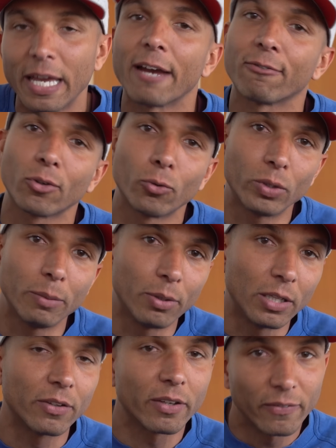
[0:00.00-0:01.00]
have to
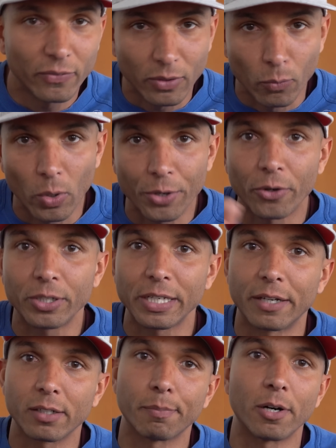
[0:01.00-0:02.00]
rebuild the one or the
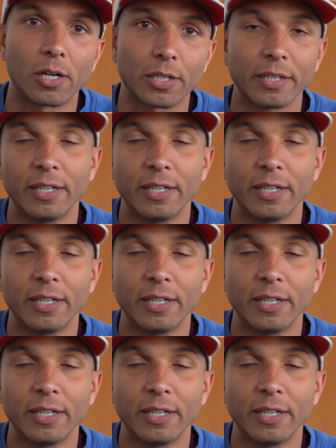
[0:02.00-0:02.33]
other part.